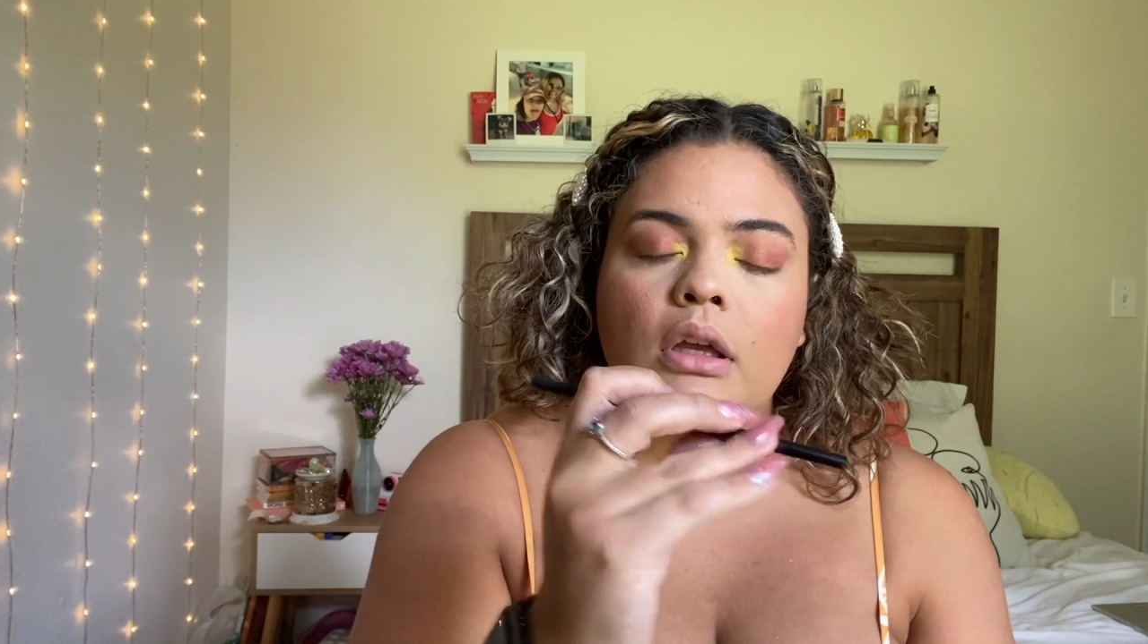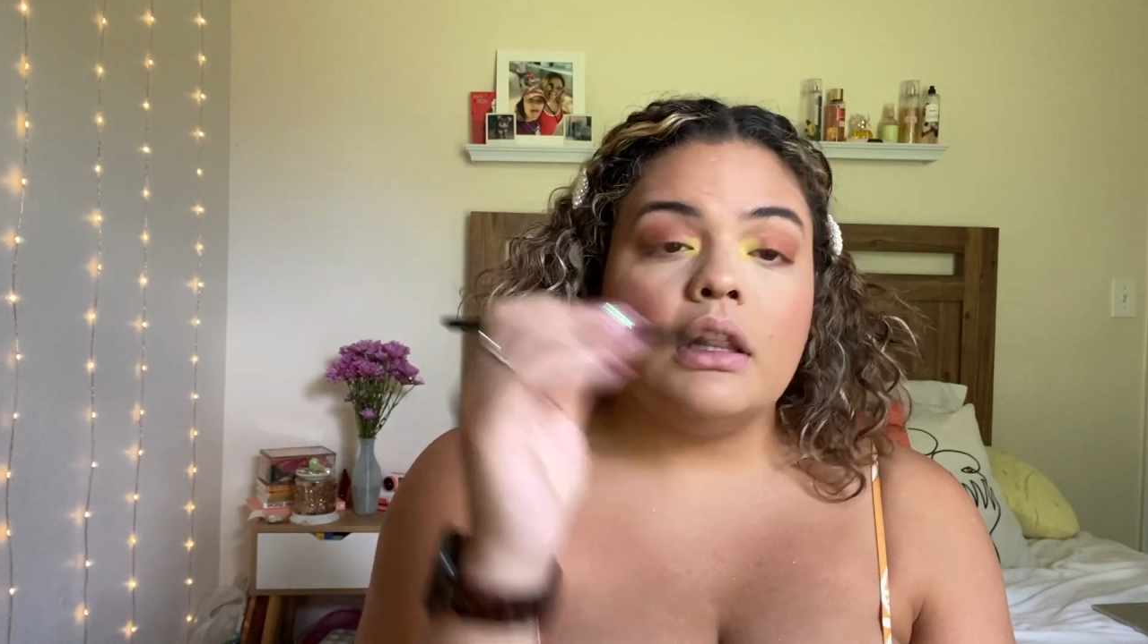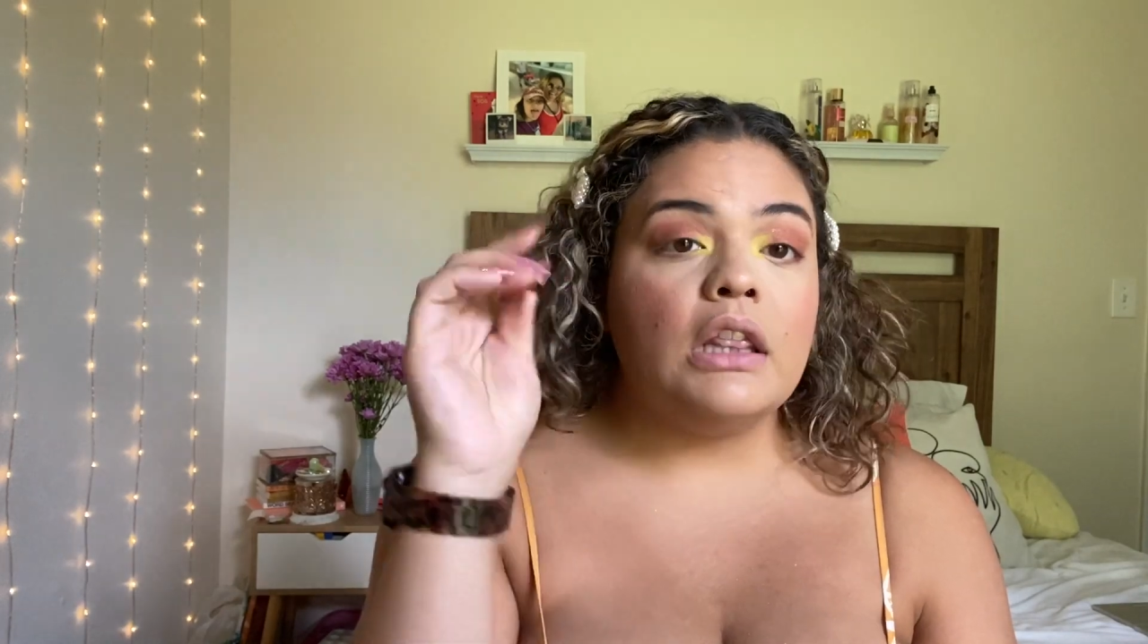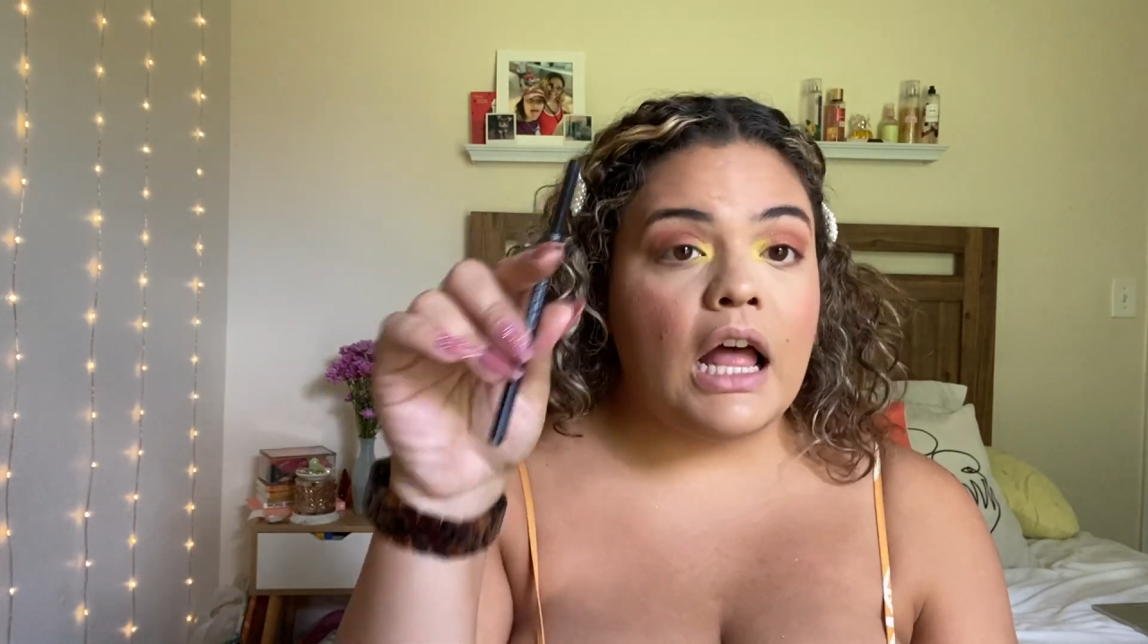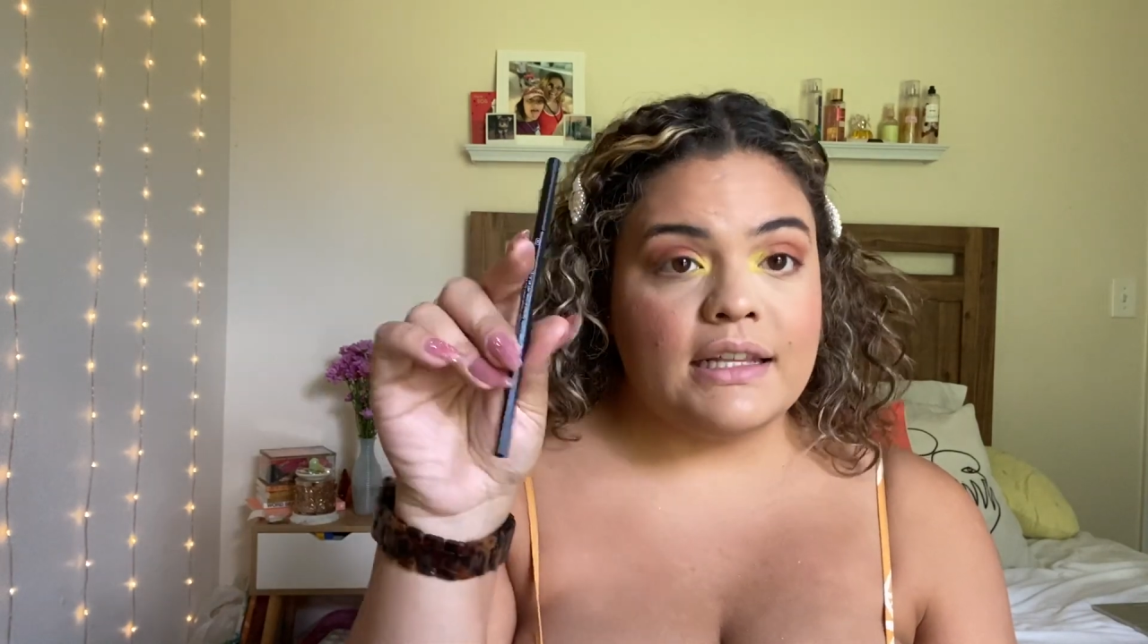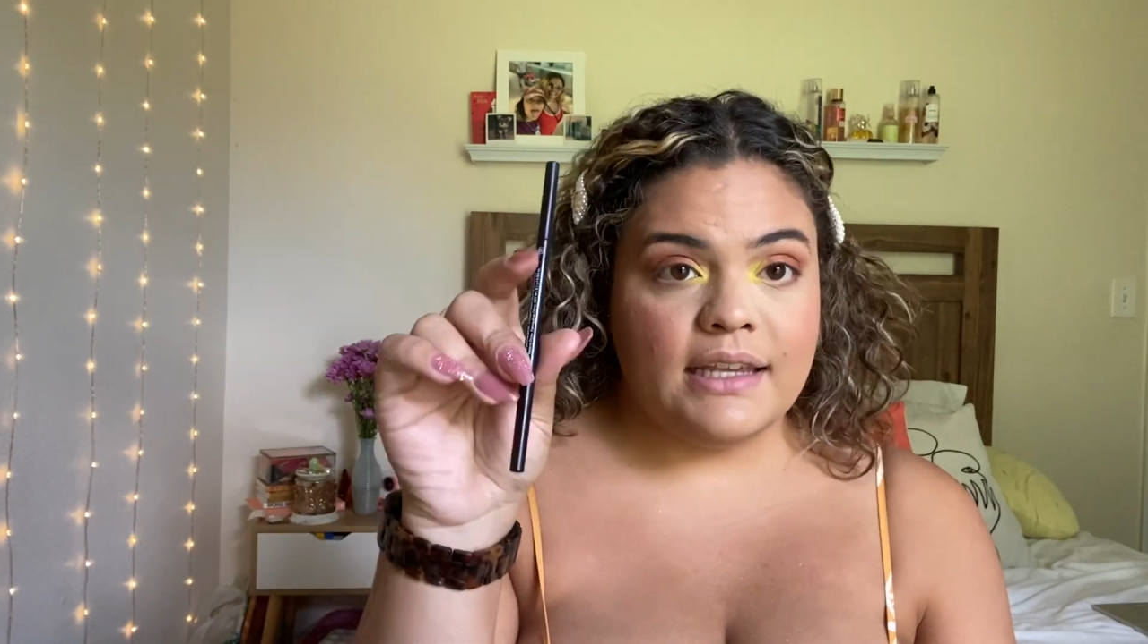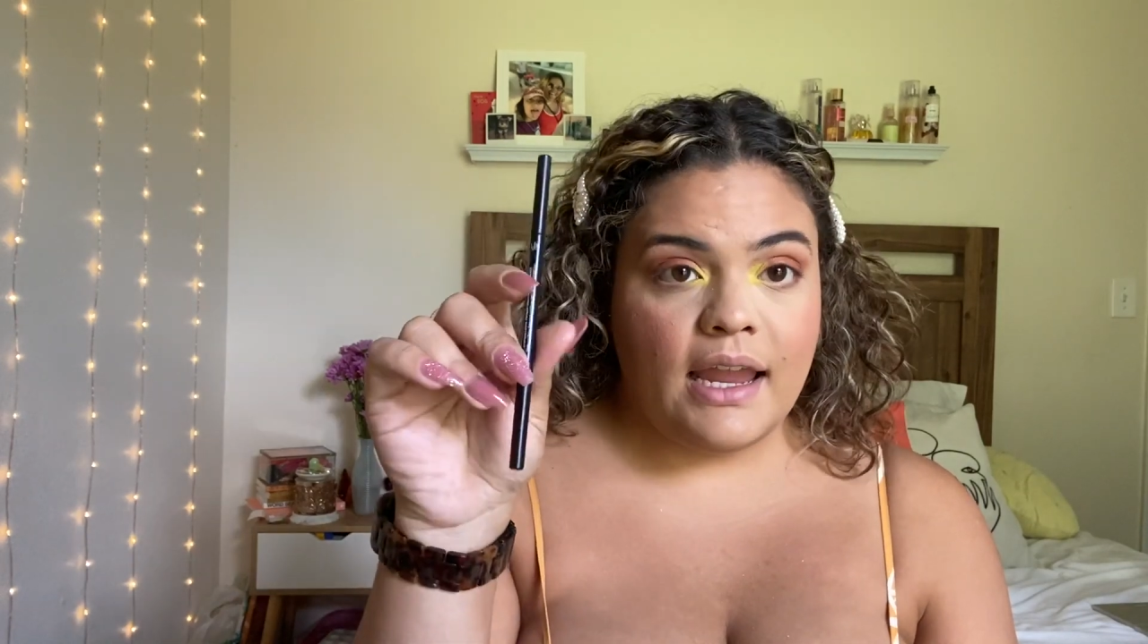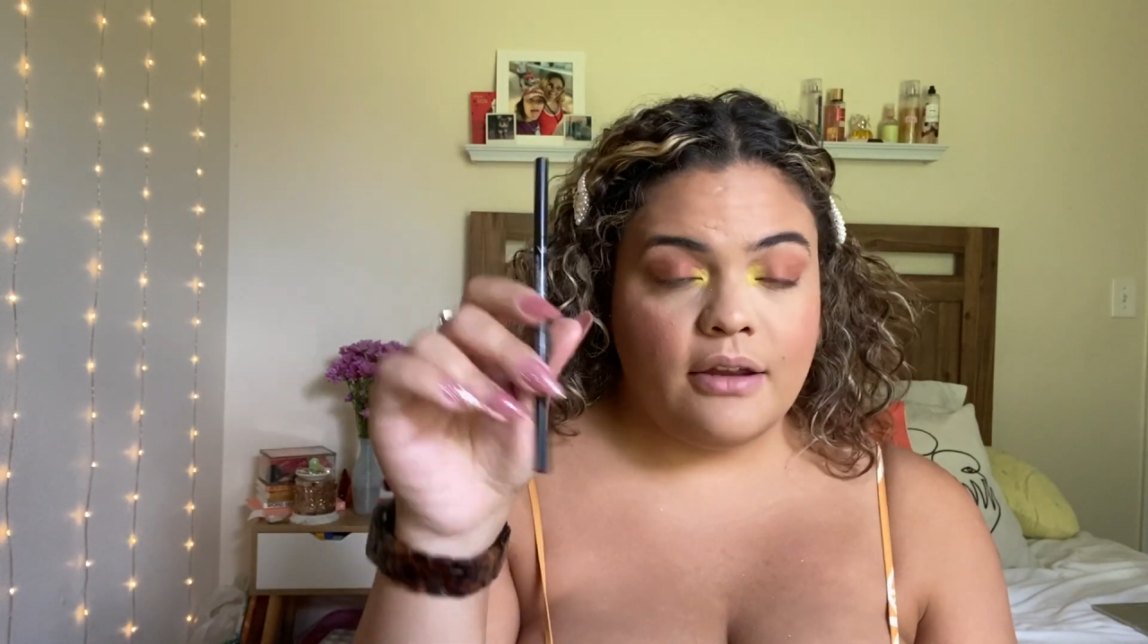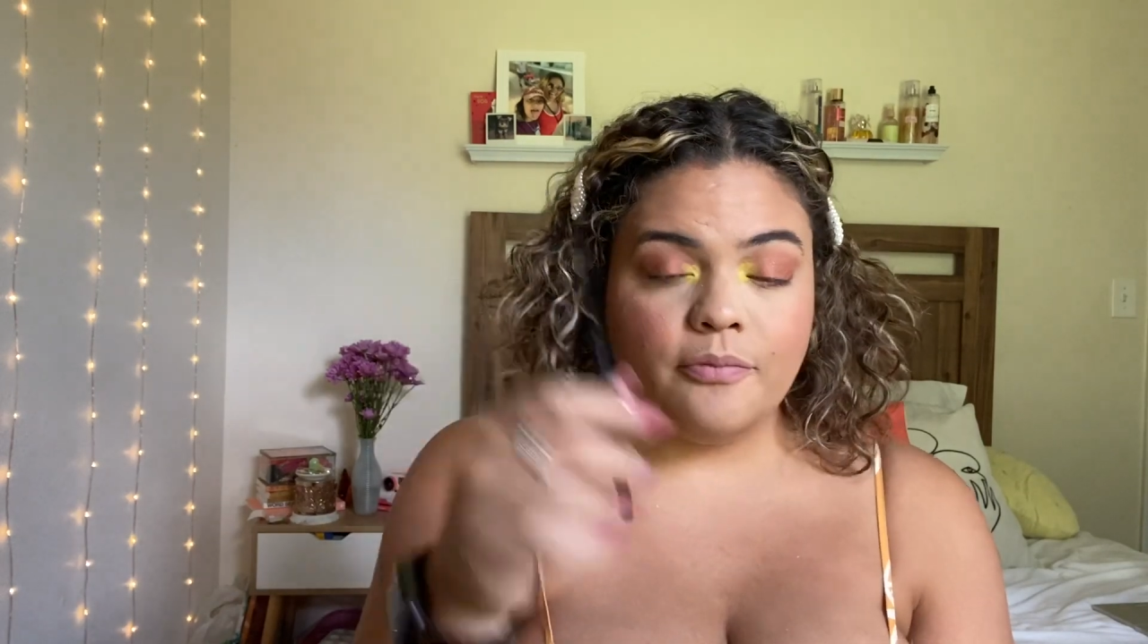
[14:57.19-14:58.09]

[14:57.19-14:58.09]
Latte.